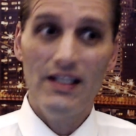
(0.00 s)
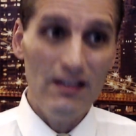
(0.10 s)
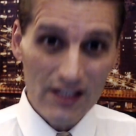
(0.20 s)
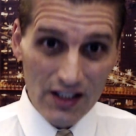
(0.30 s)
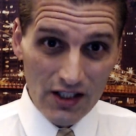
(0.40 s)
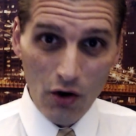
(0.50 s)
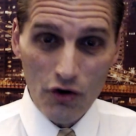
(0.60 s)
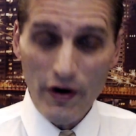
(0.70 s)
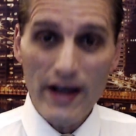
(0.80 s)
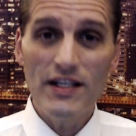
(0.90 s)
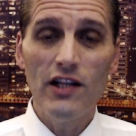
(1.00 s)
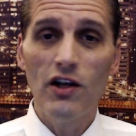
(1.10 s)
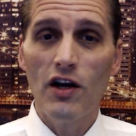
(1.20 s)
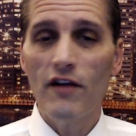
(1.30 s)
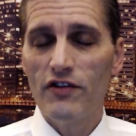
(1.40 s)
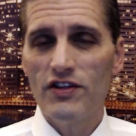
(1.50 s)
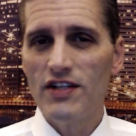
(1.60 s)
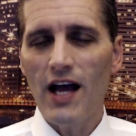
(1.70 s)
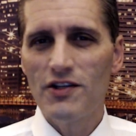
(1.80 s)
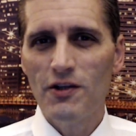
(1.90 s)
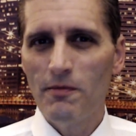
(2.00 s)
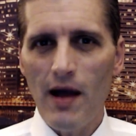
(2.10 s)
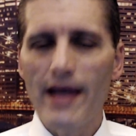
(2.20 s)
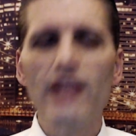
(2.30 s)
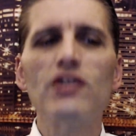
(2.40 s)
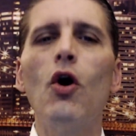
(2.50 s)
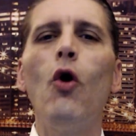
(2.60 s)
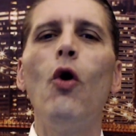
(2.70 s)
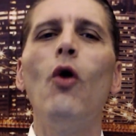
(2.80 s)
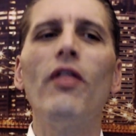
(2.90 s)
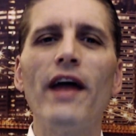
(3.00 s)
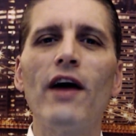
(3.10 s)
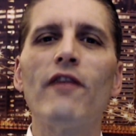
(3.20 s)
go crazy looking for stocks to buy. It's all there for